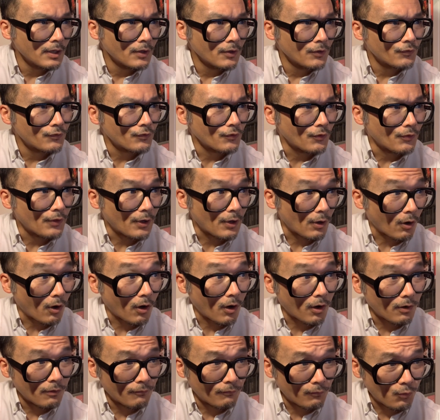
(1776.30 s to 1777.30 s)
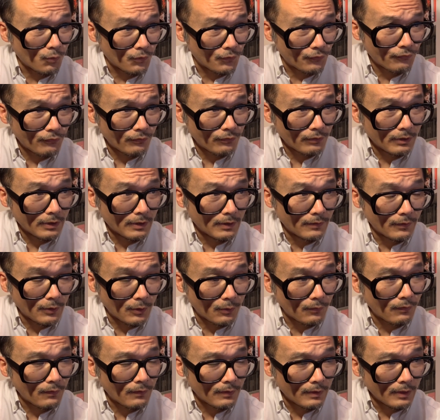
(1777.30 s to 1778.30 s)
So there are, of course, there
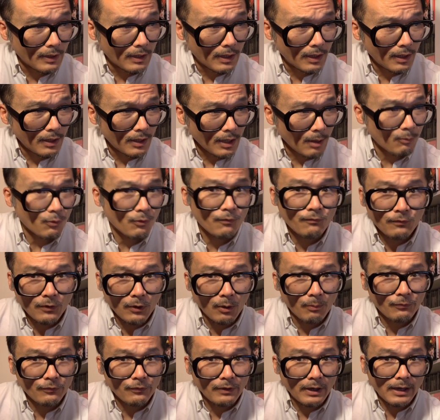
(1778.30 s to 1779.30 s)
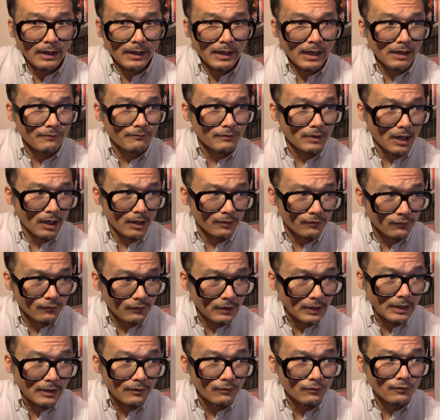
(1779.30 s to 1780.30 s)
are a number of films that I have not
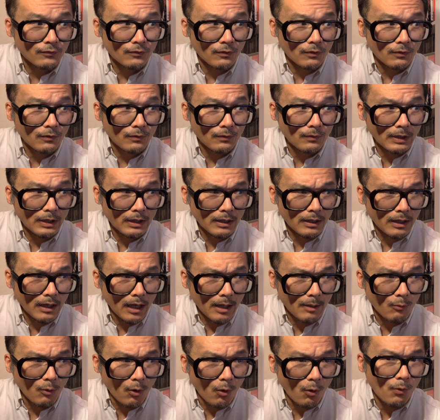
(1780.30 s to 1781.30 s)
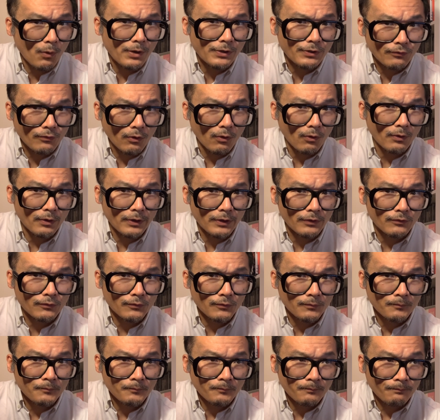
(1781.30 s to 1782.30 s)
seen. So I'm always,
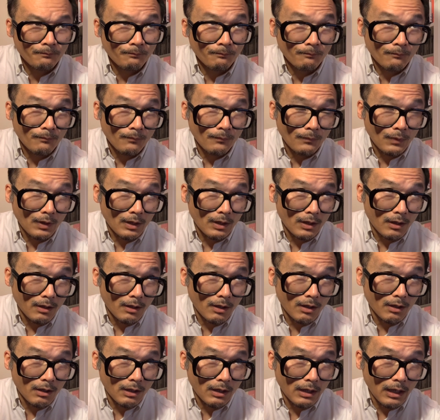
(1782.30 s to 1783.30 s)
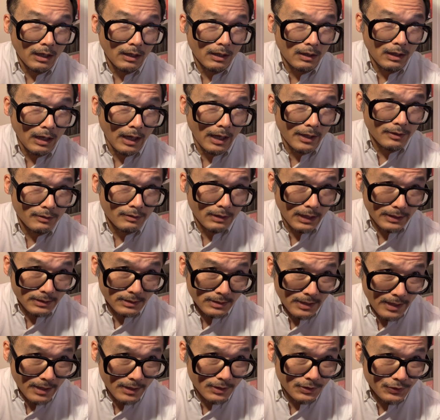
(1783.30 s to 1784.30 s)
I
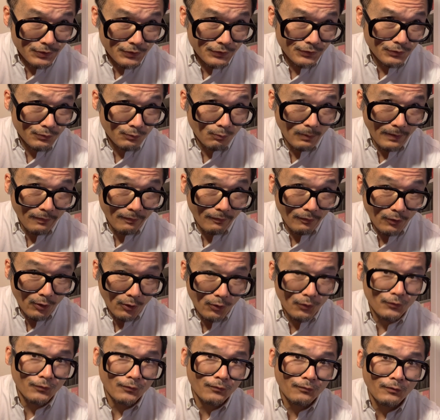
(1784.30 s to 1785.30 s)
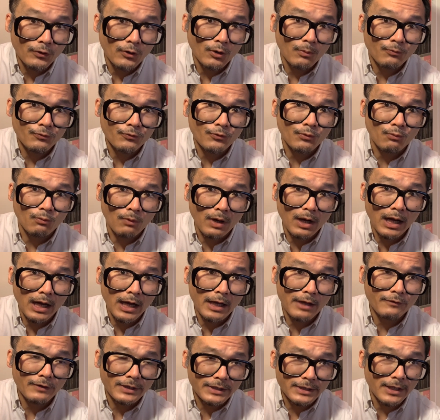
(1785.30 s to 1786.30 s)
tend to, when those films
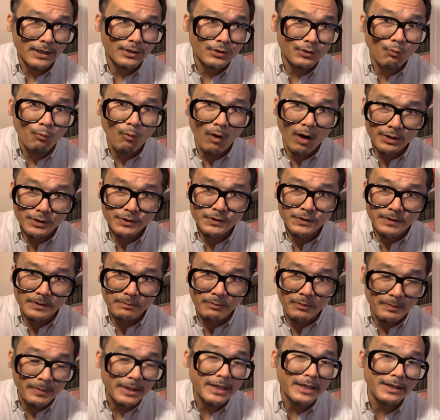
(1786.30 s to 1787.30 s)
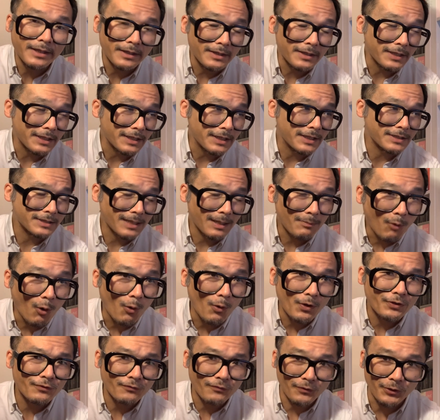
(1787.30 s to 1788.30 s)
arrive, I tend to watch them immediately because I'm
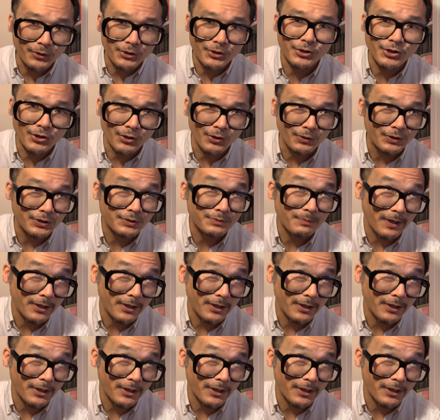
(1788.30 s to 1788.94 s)
always very curious.